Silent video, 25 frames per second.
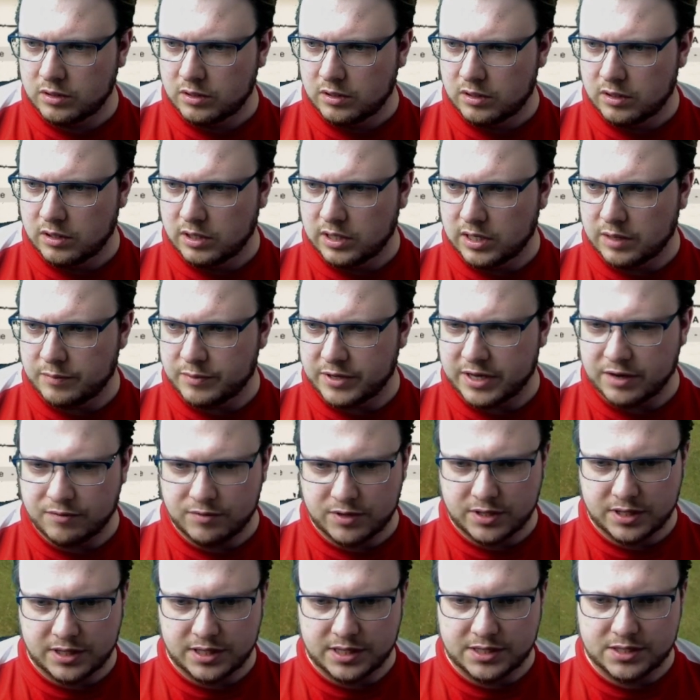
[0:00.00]
And let me get rid
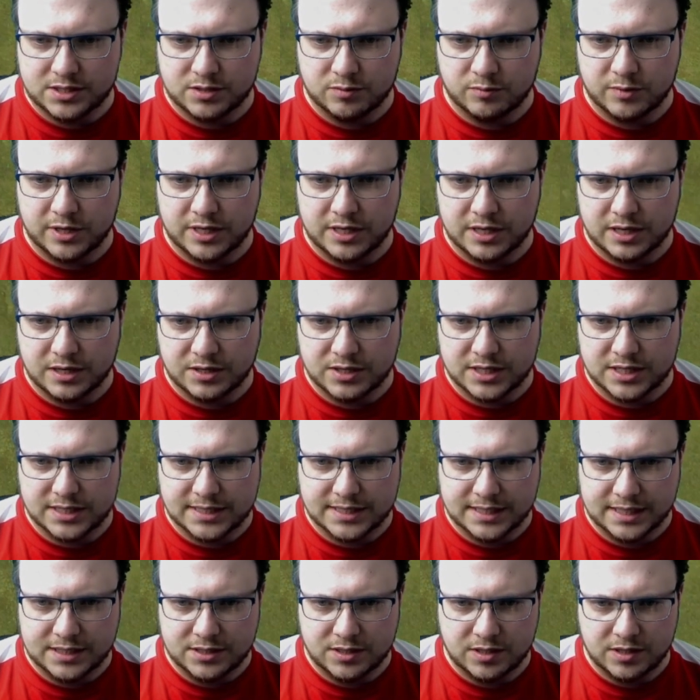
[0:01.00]
of this so we can actually see.
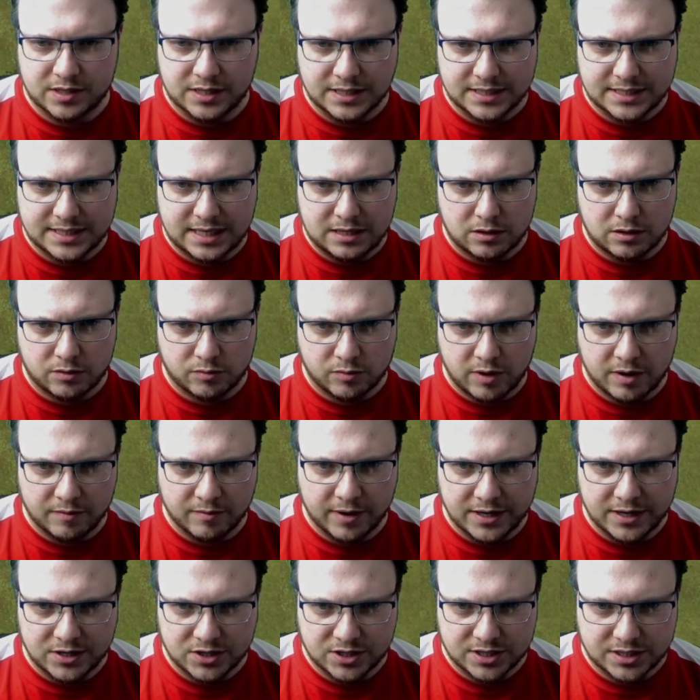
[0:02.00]
So you can see the threat
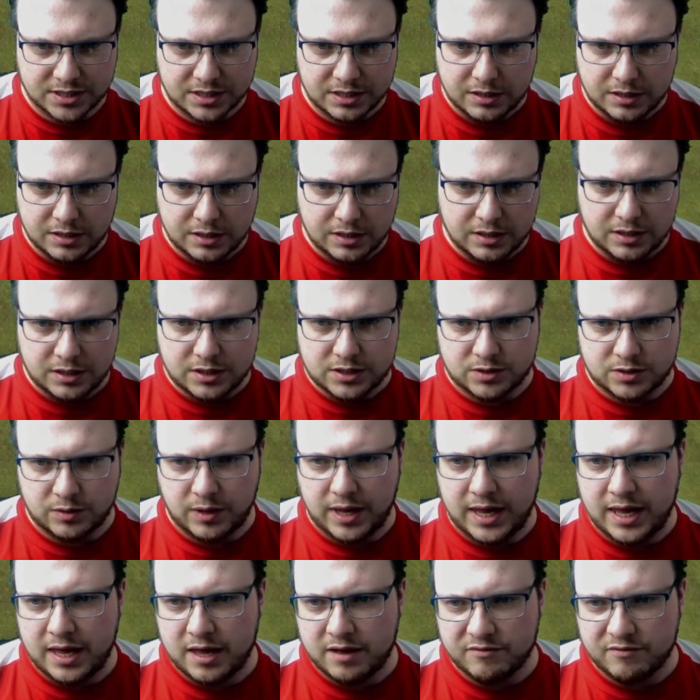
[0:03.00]
ranges. So
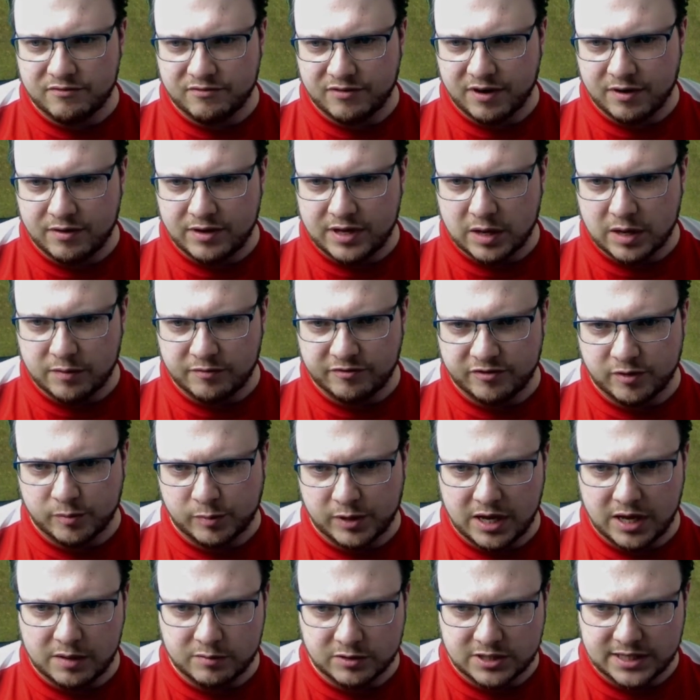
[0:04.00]
here, very comfortably
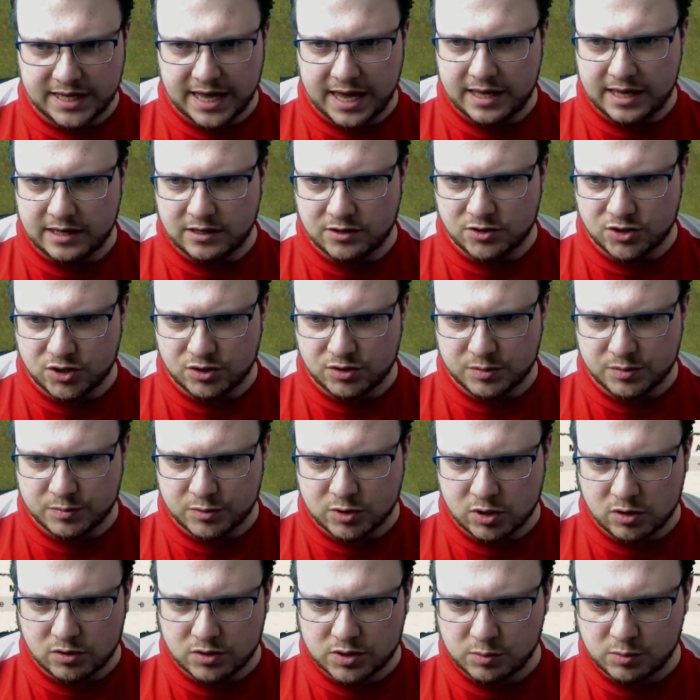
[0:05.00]
able to get in and shoot some
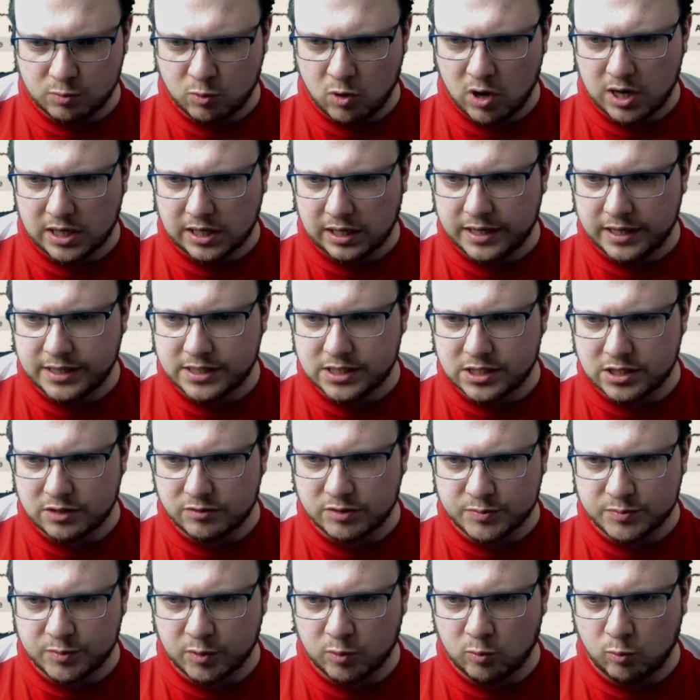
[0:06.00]
dogs. So what I'd like to do is
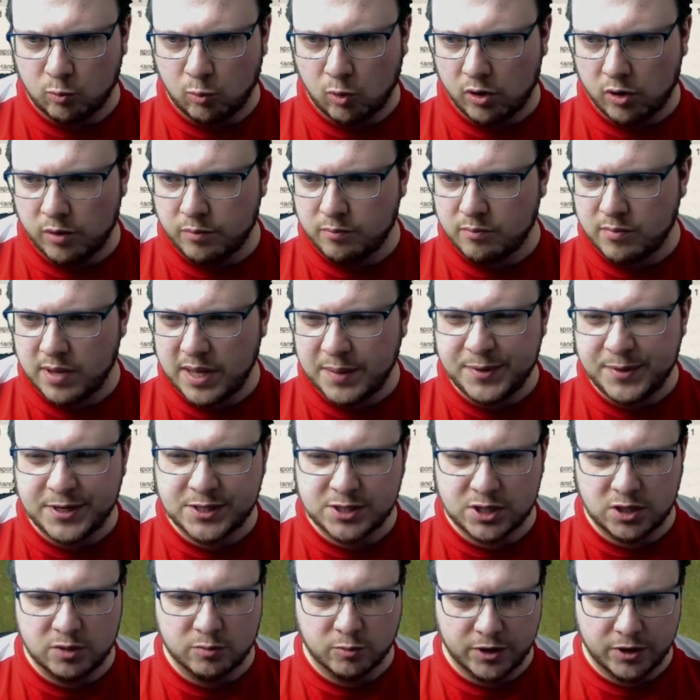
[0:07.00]
put 1, maybe
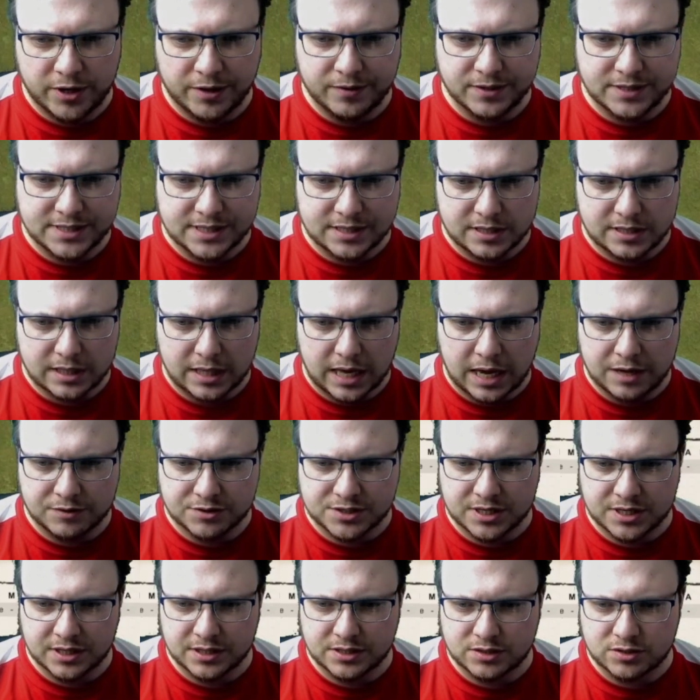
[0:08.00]
2 more units into the Chaos
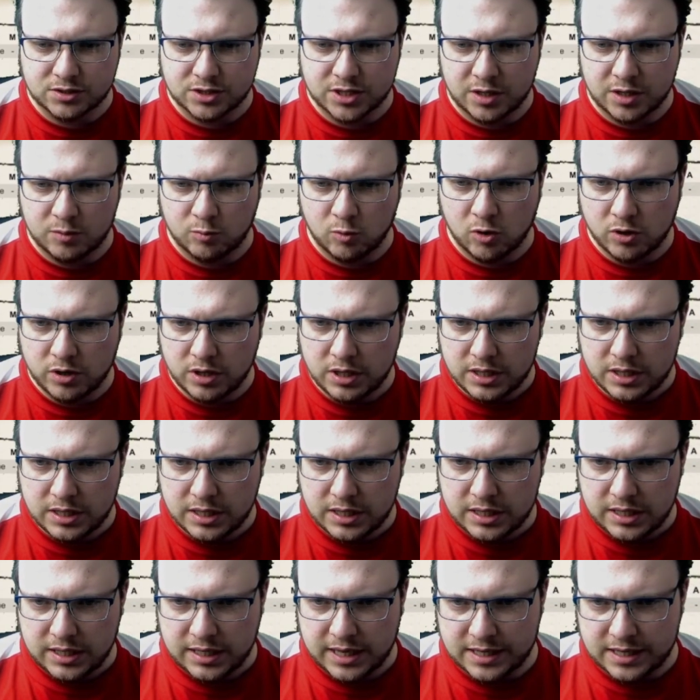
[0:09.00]
Knights on turn 1.
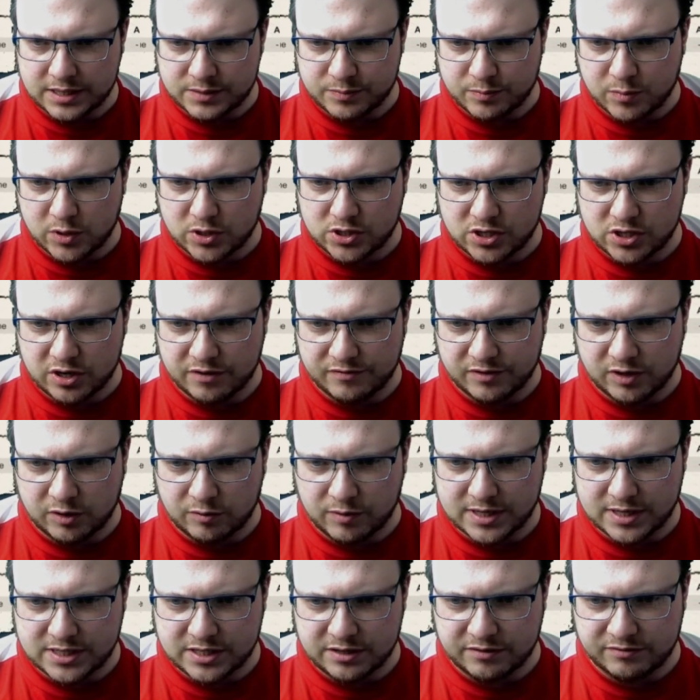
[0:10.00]
Get as much of an
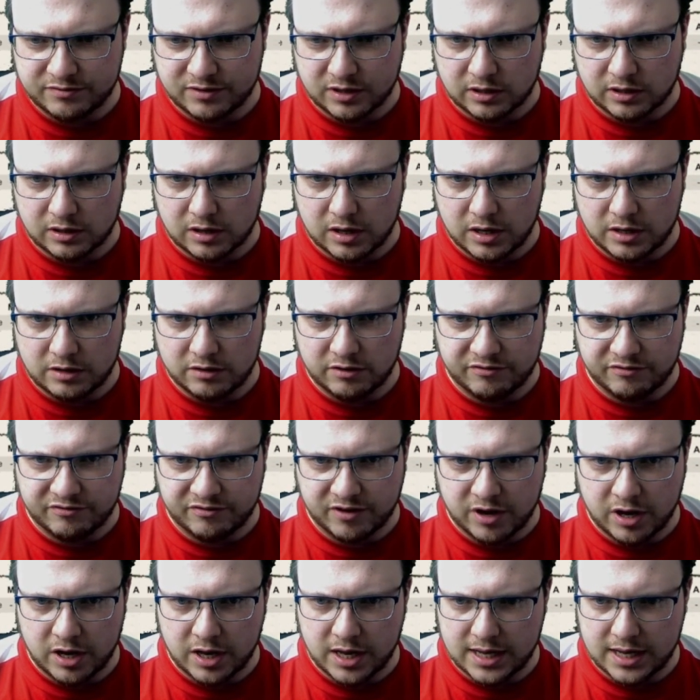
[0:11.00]
aggressive line of
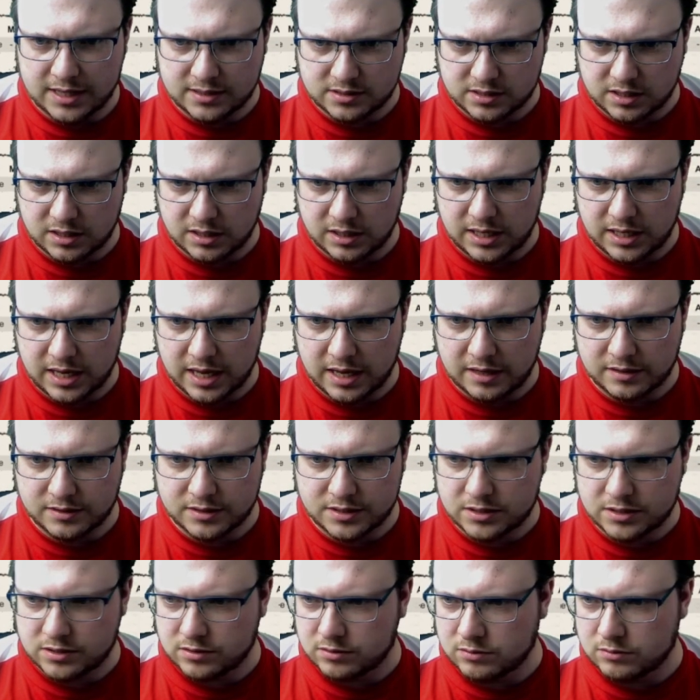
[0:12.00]
fire as I can.
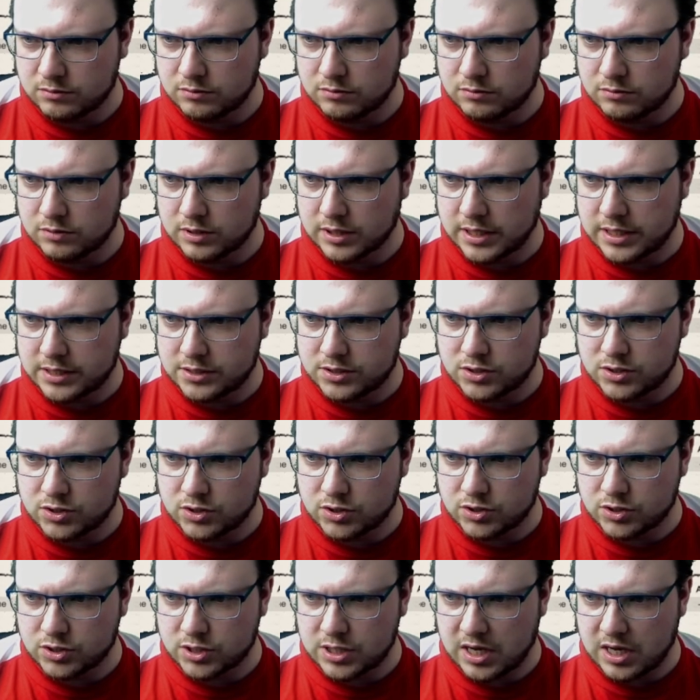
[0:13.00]
So let's
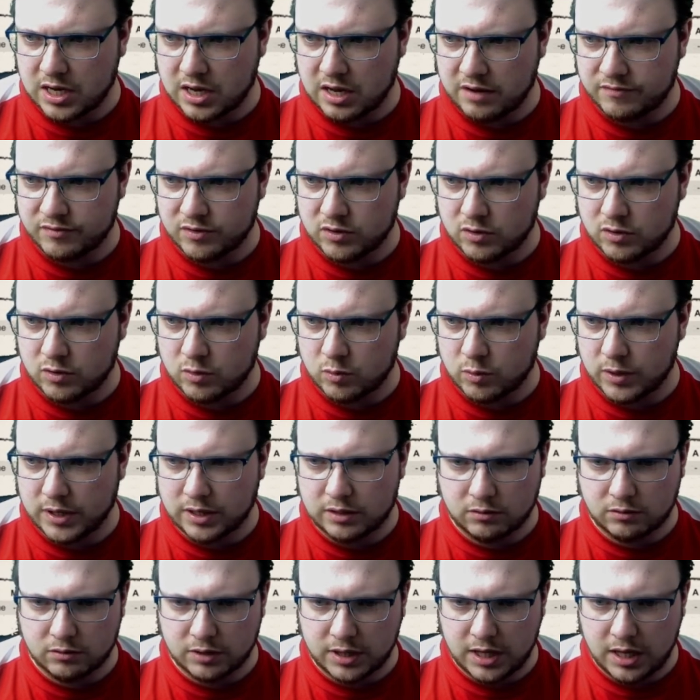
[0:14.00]
just have a quick
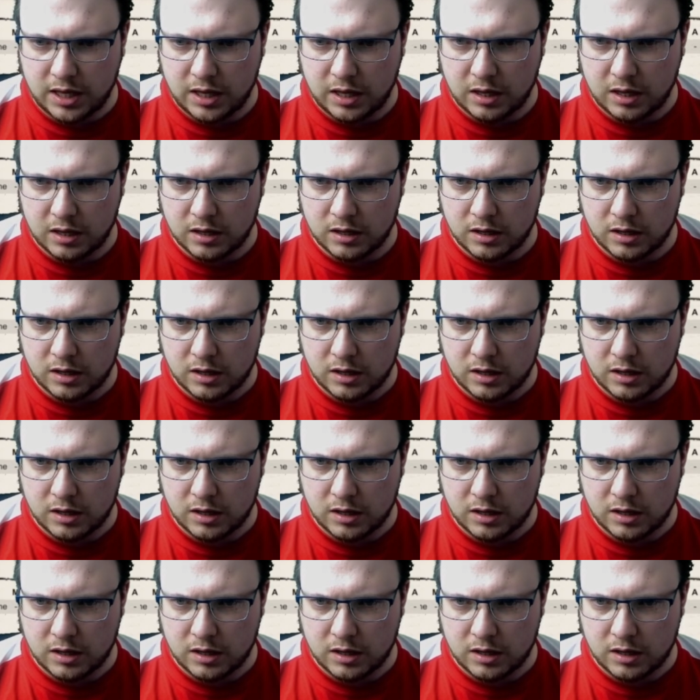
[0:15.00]
look here.